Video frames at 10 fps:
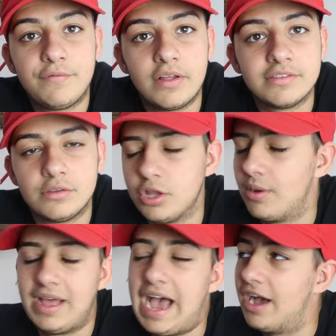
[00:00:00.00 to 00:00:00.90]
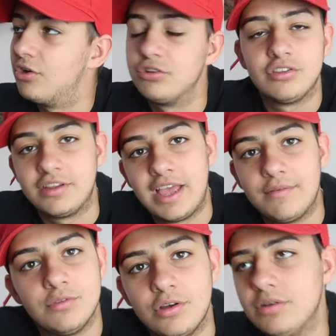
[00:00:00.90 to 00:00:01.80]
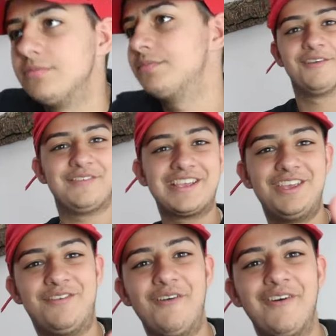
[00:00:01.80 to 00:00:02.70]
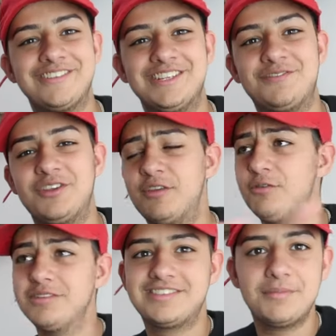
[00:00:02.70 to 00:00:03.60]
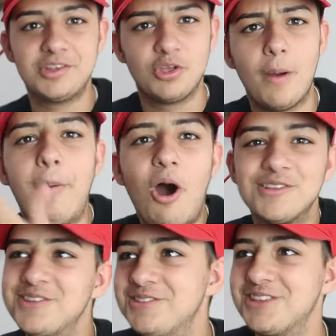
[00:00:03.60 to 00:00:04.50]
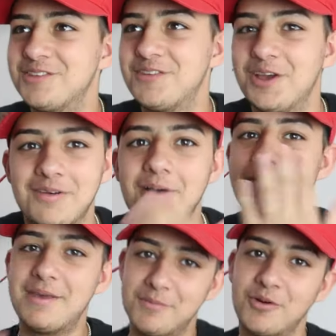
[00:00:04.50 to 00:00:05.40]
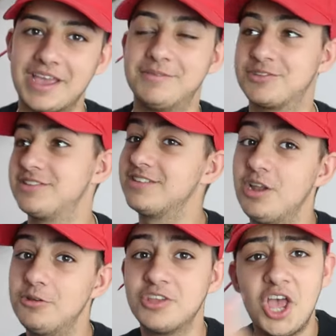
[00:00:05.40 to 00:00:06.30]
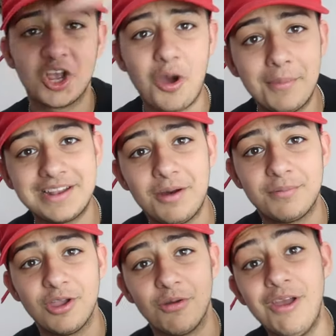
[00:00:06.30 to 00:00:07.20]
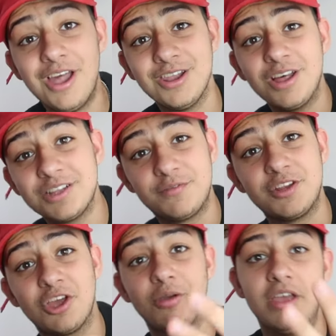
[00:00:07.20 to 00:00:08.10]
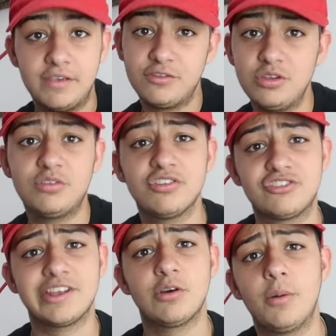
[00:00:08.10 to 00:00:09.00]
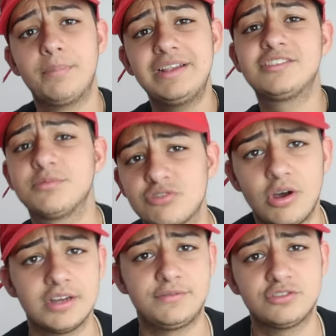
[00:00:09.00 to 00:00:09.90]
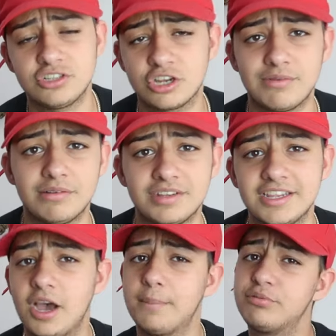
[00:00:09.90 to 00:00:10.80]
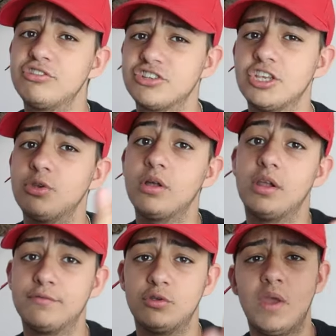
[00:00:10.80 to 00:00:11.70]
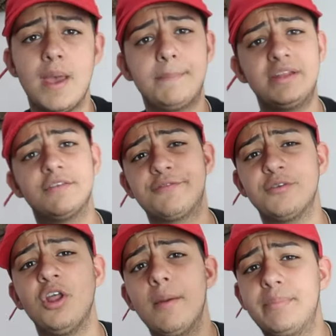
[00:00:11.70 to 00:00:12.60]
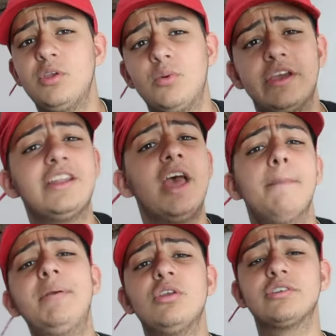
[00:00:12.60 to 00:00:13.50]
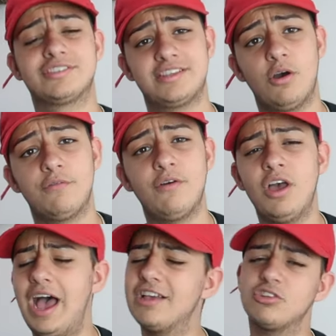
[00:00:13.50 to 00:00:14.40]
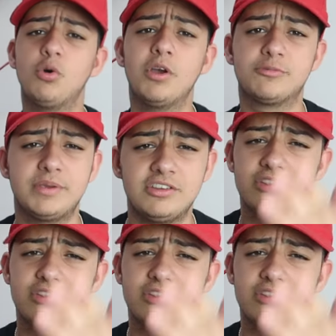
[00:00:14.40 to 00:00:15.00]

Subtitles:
fun. No, I honestly have not. Well, thank you for watching this video. If you want to see me do a part 2 to this video, I'll play more games because there's loads. Comment down below, like this video. If you're new to the channel, please subscribe. If you stuck around here, I appreciate you. I love you. Be different, be weird, be yourself. As I always